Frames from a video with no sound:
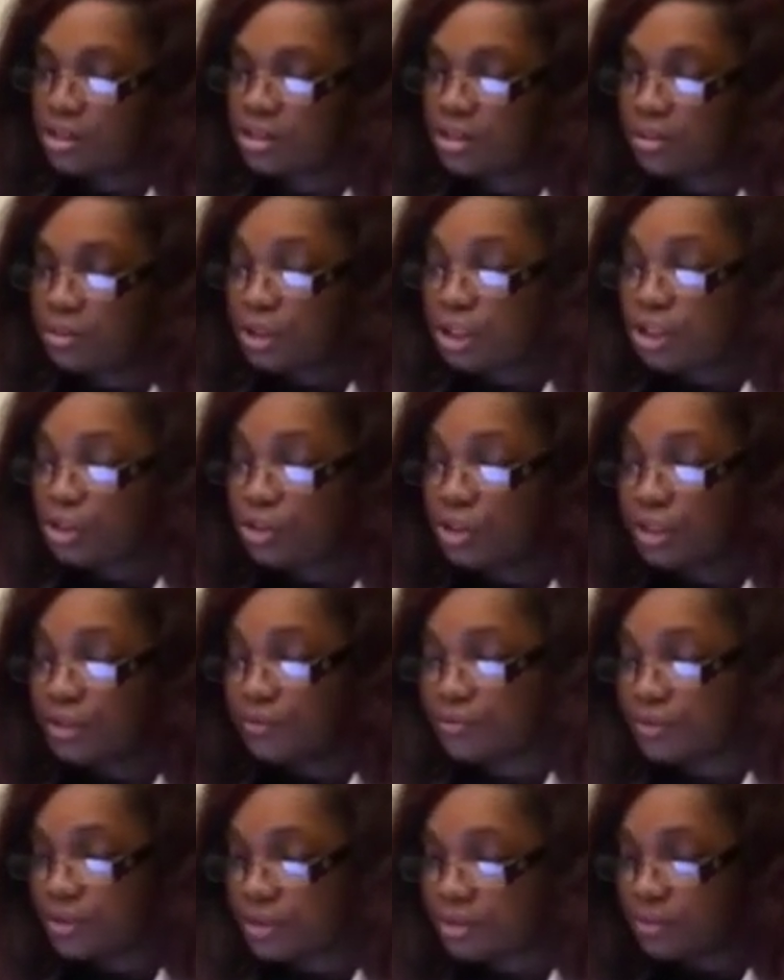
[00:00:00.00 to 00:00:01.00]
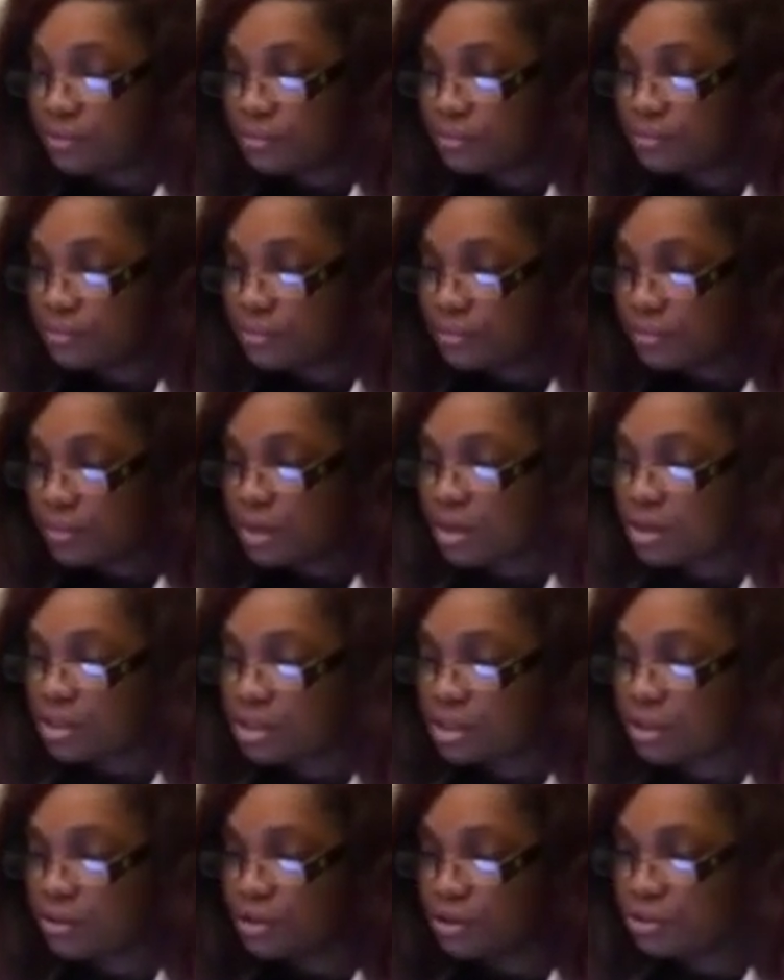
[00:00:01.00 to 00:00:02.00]
Some strengths.
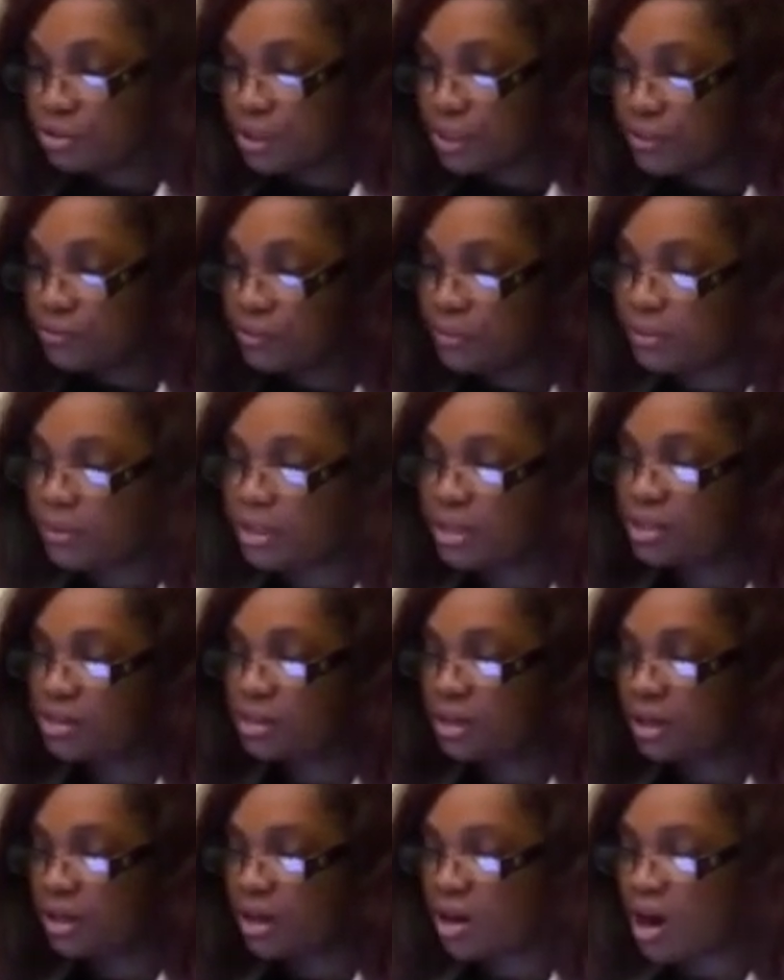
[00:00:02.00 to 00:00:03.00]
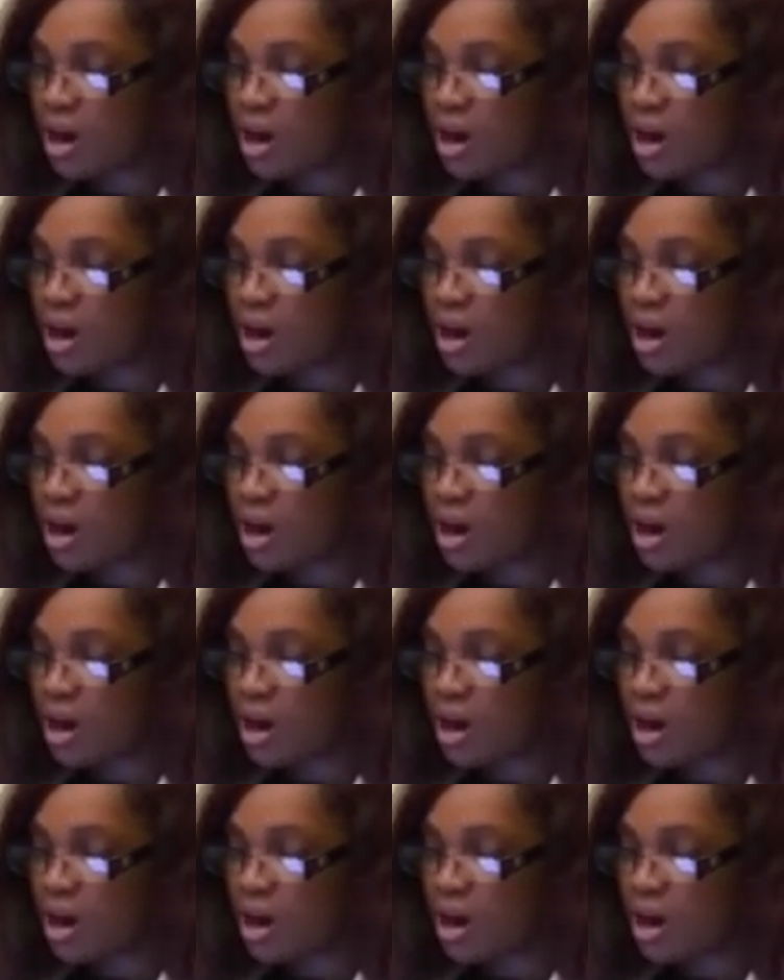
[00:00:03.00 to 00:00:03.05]
Some strengths from this study